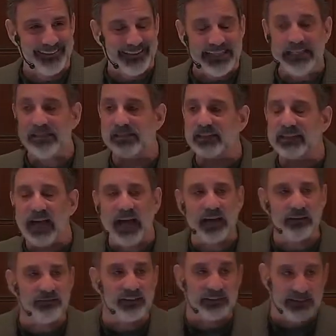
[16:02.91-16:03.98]
He's the God
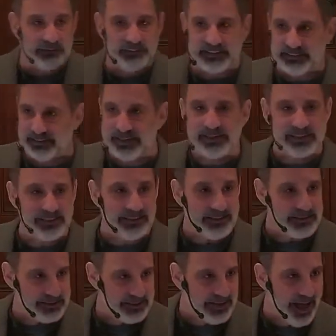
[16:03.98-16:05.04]
of the living, isn't,
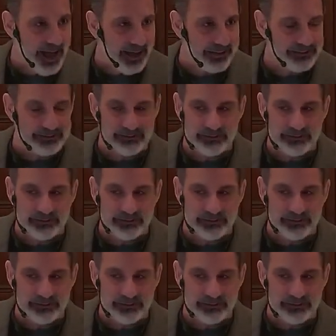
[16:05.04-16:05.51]
is he not?